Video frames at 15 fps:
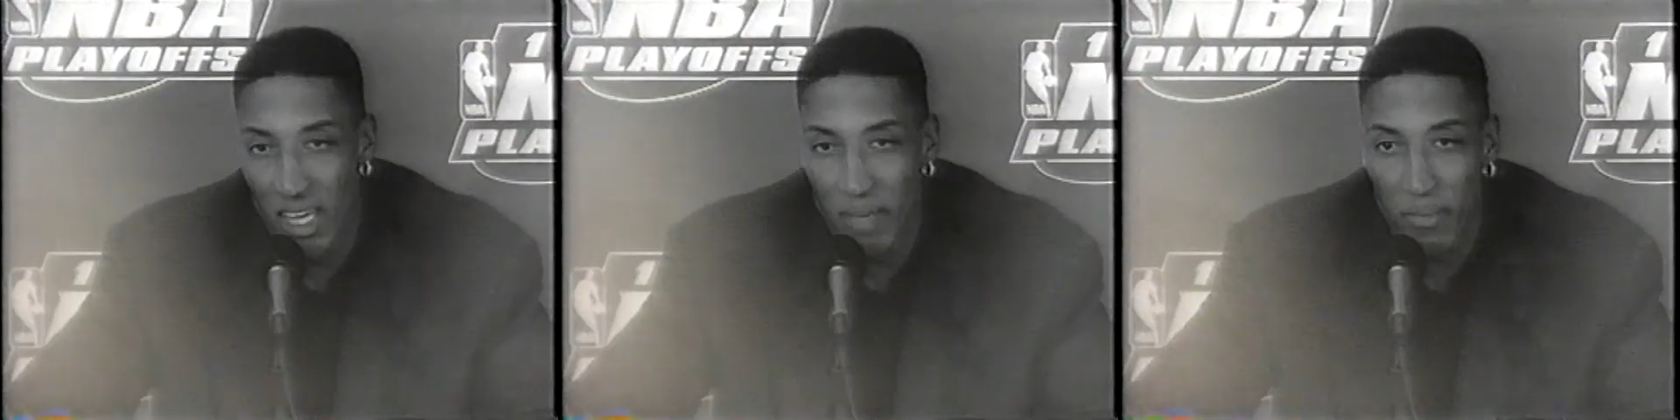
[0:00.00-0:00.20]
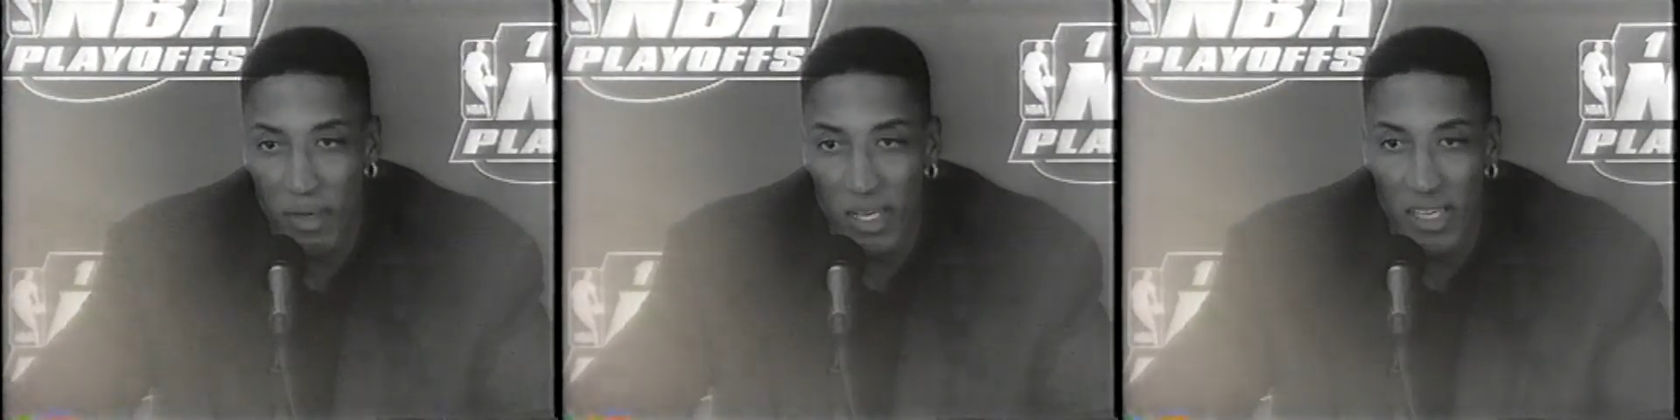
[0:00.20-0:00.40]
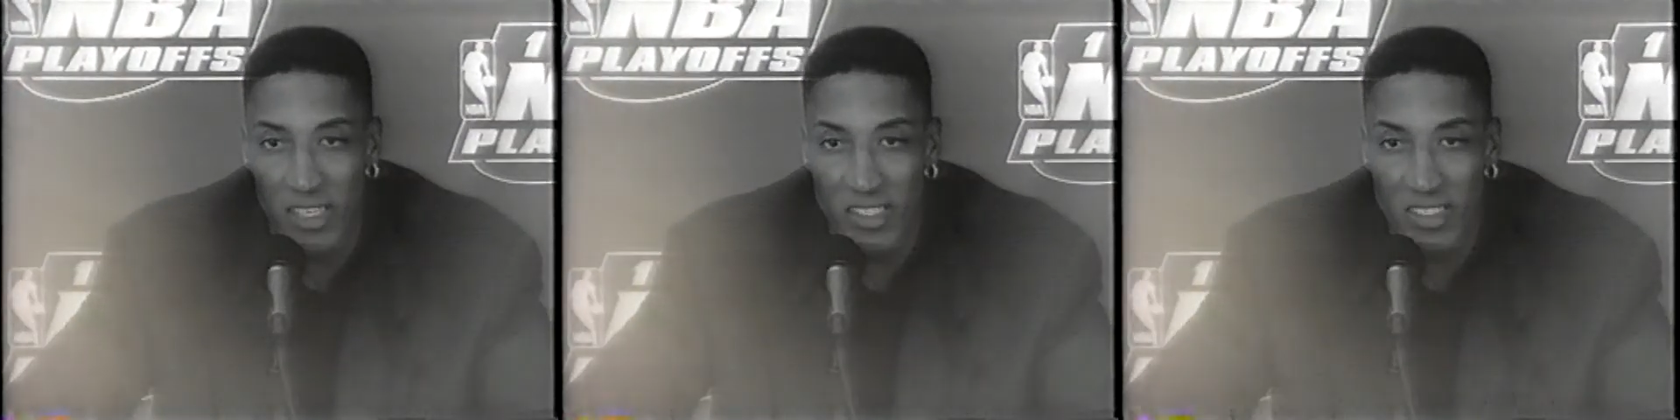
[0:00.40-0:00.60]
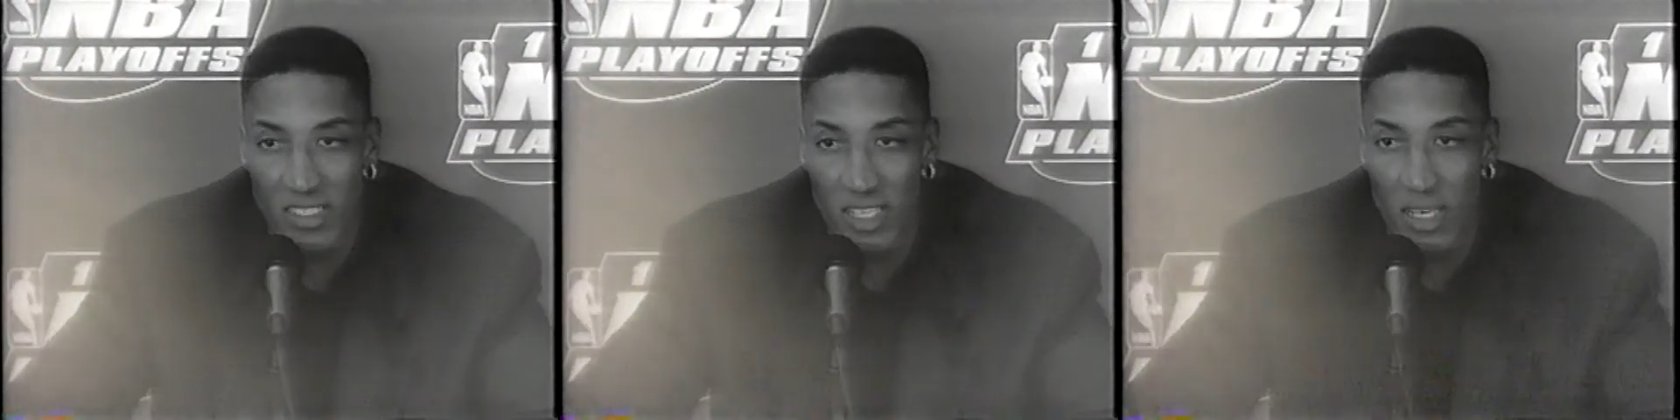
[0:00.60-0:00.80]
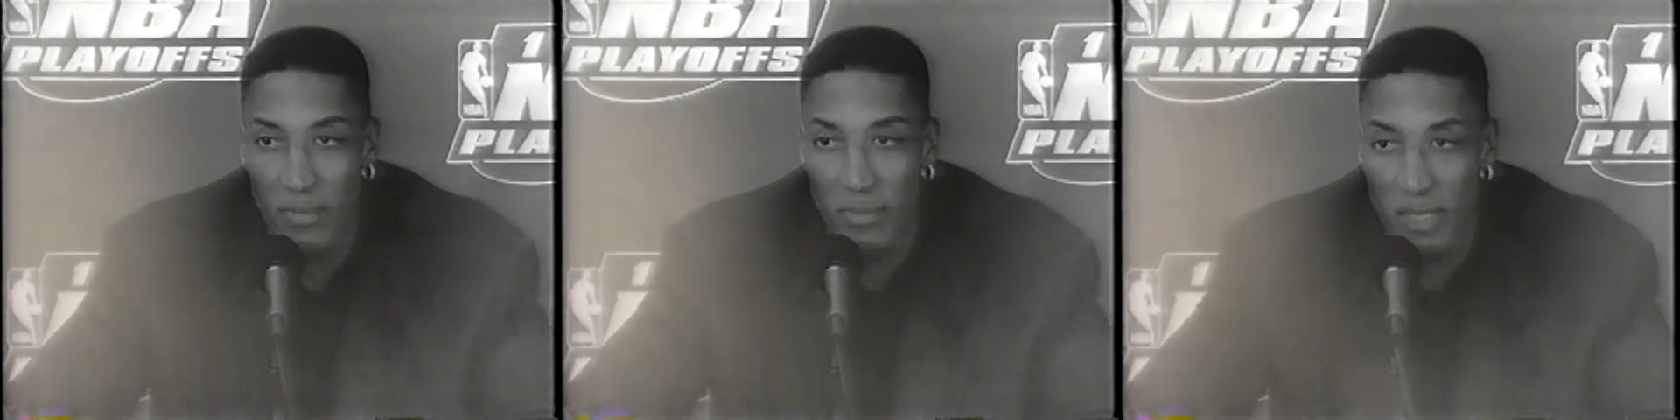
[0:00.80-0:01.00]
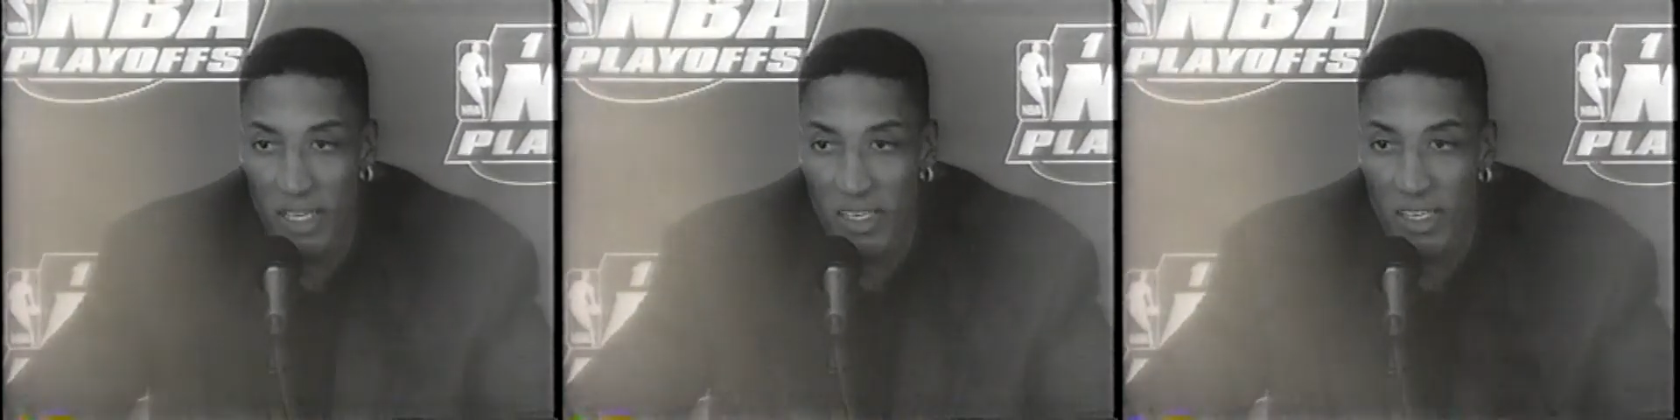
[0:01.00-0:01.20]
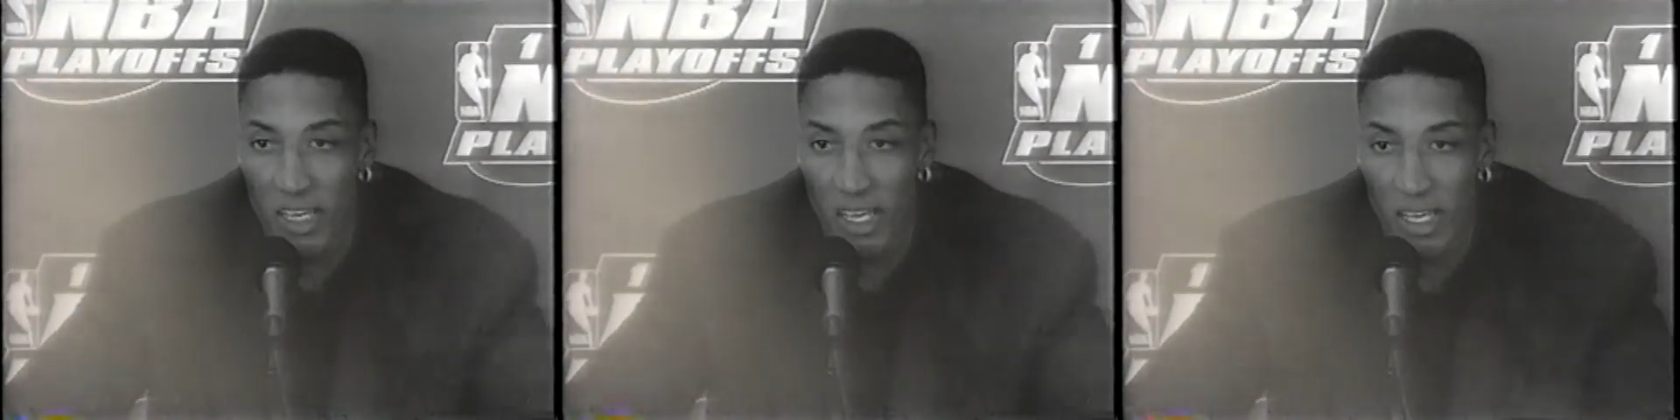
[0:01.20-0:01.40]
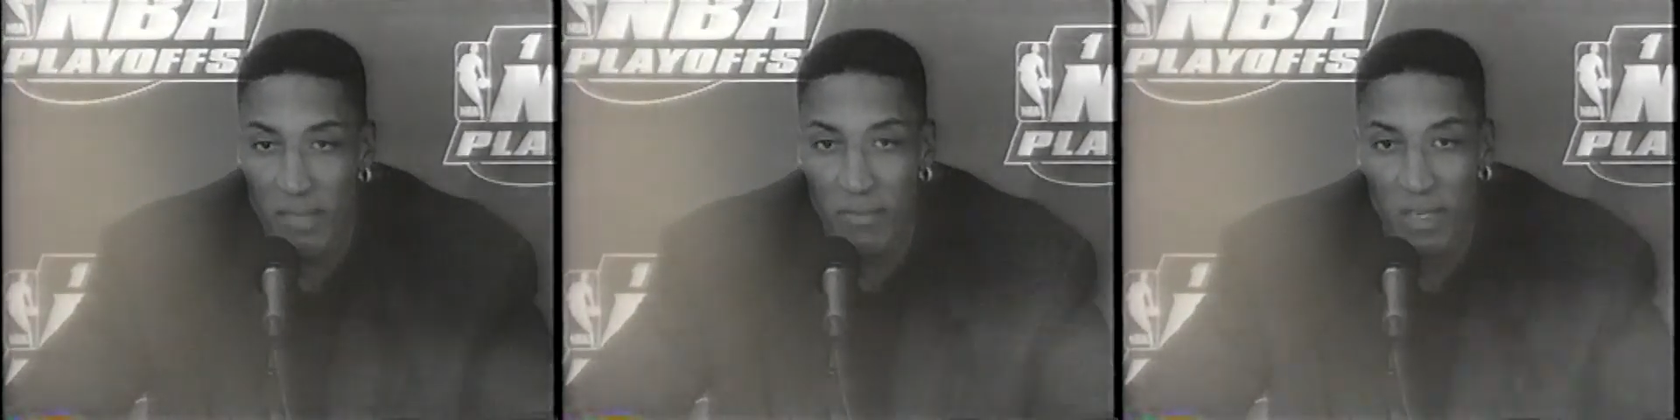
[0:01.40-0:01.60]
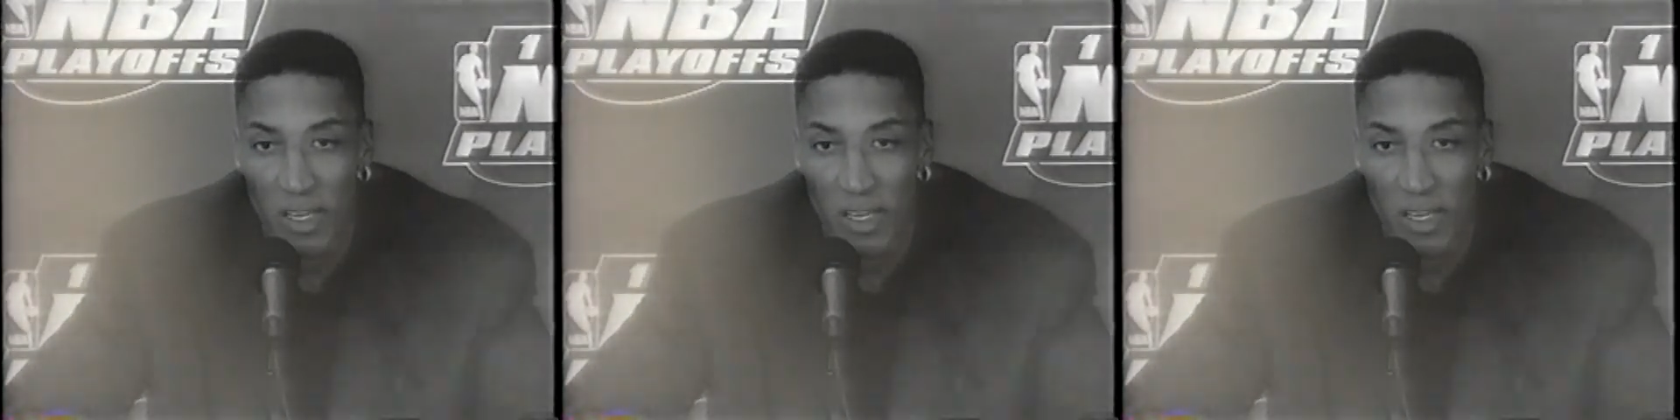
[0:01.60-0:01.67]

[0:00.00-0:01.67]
play. He just gotta play the game